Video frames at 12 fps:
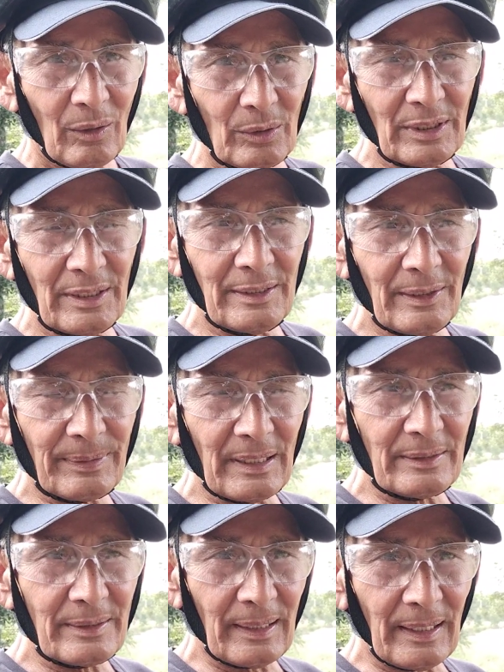on the
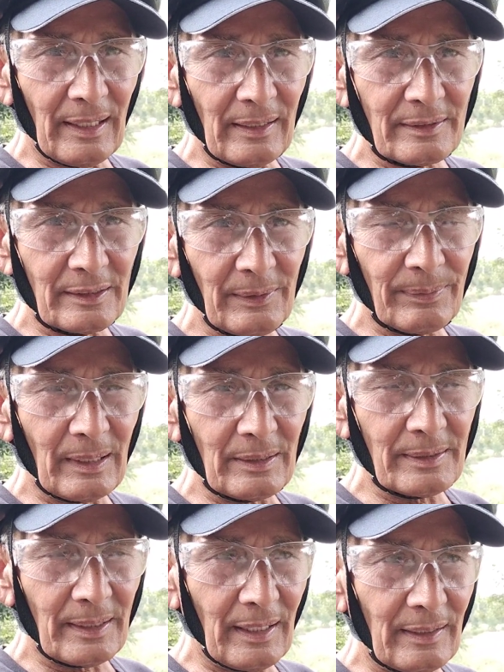different trails,
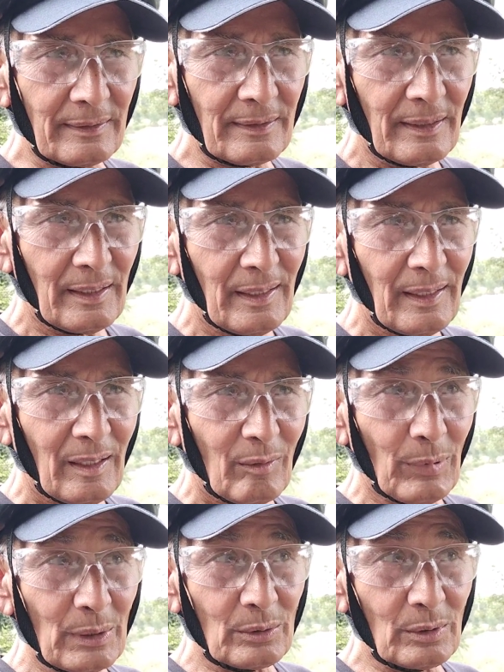difficult trails,
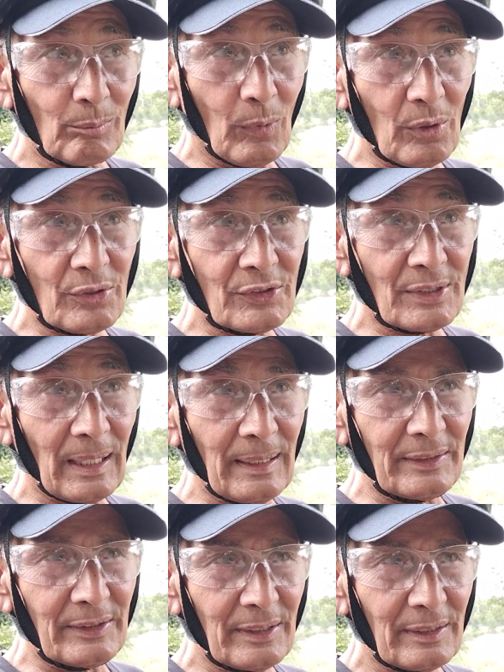but on the most
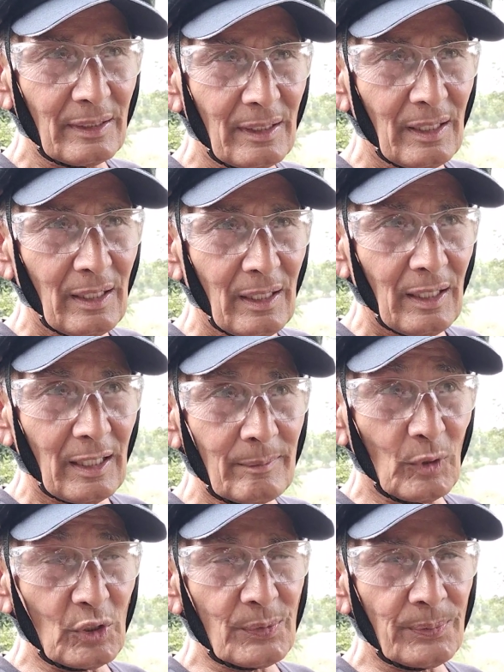challenging
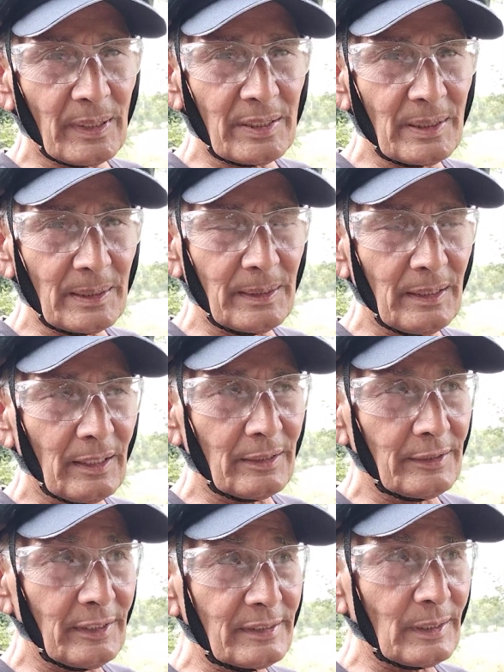and most frustrating
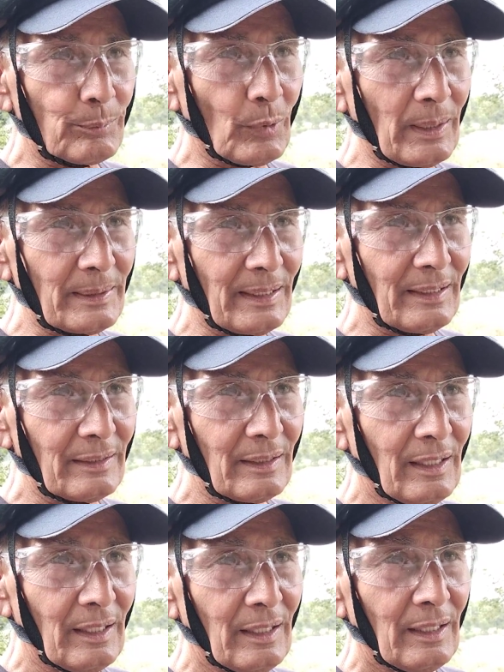and disappointing
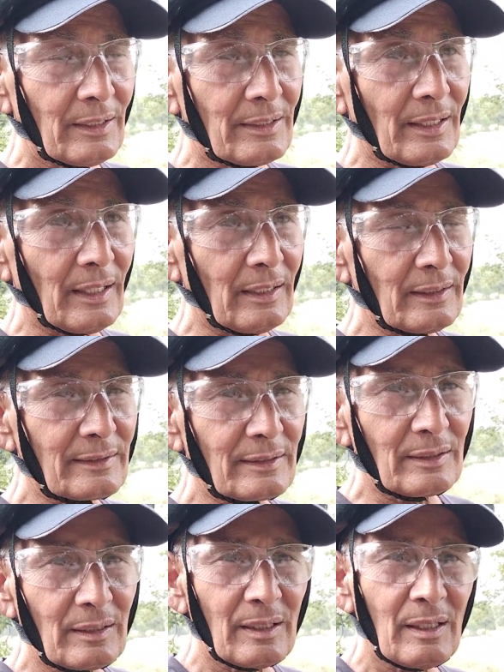trails
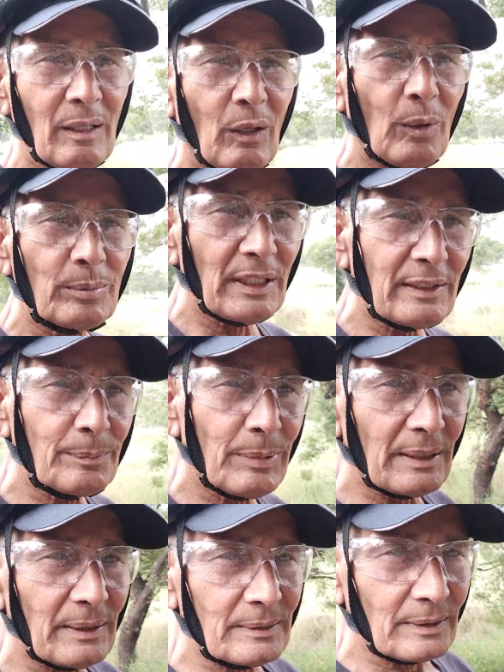of this
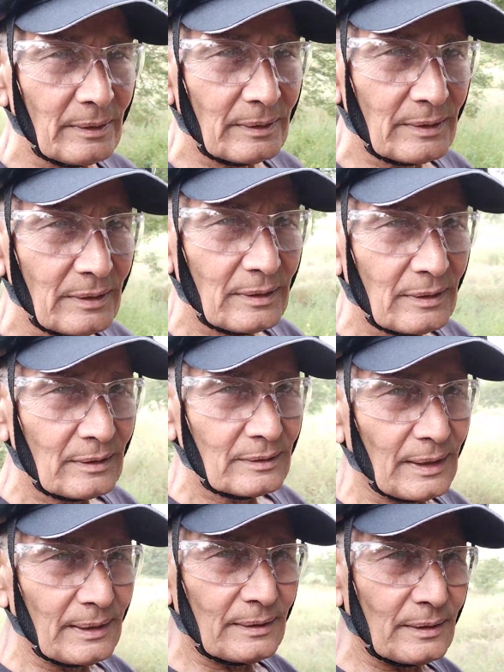planet Earth.
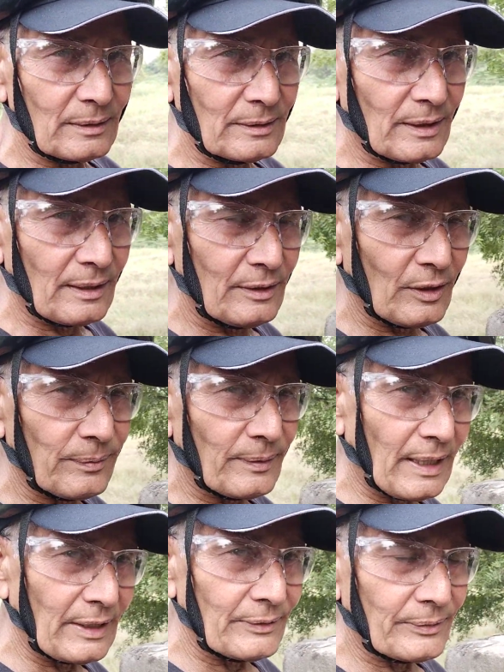That is the journey of
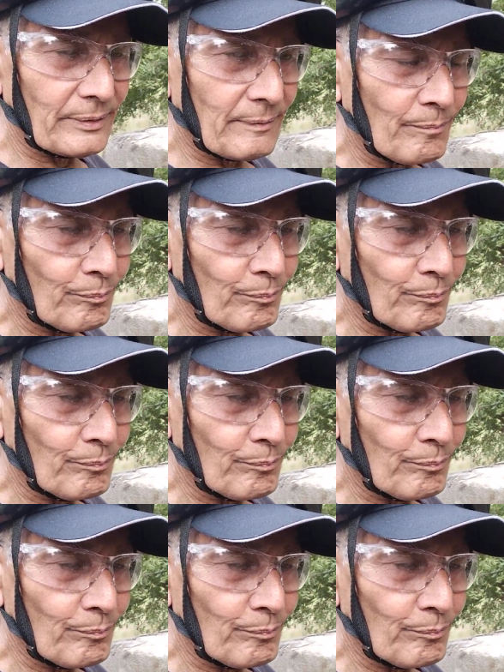life.